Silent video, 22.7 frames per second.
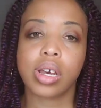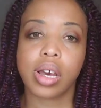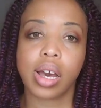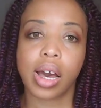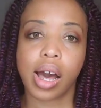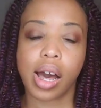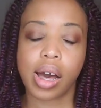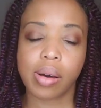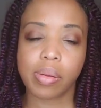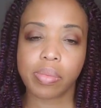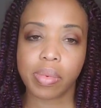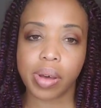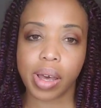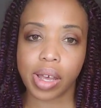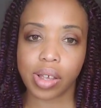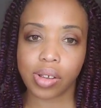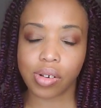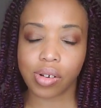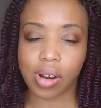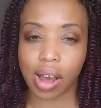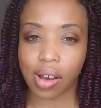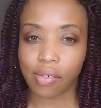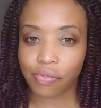and
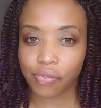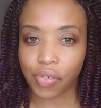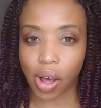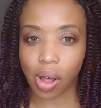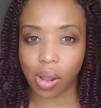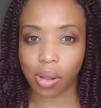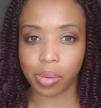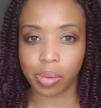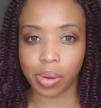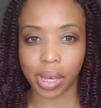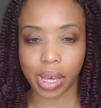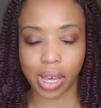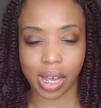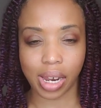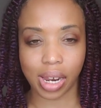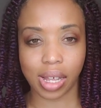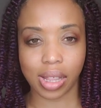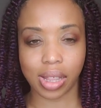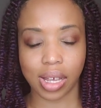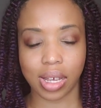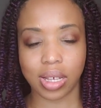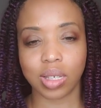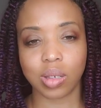you're not following
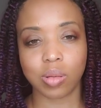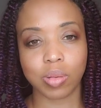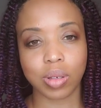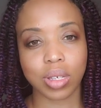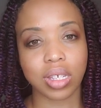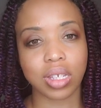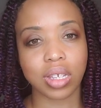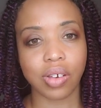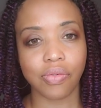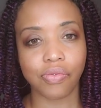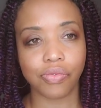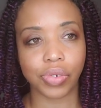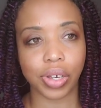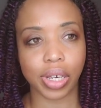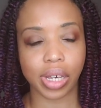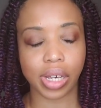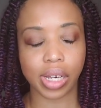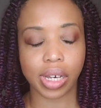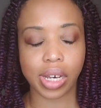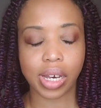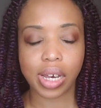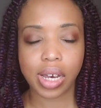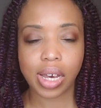anything
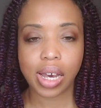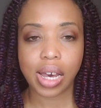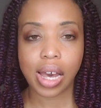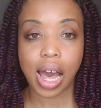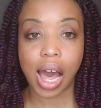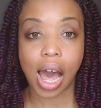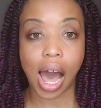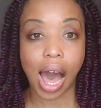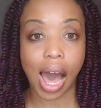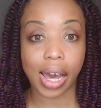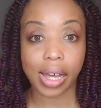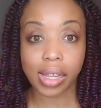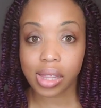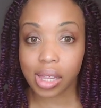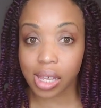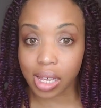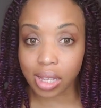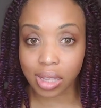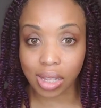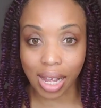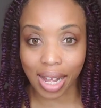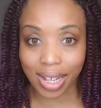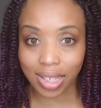specific, I
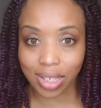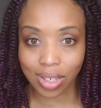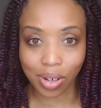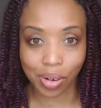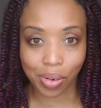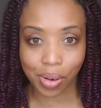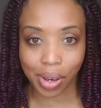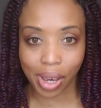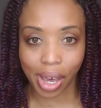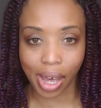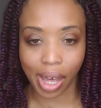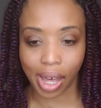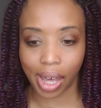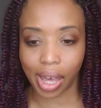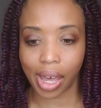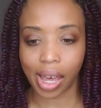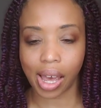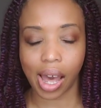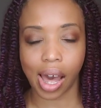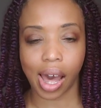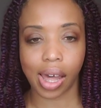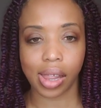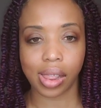think that's
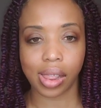okay.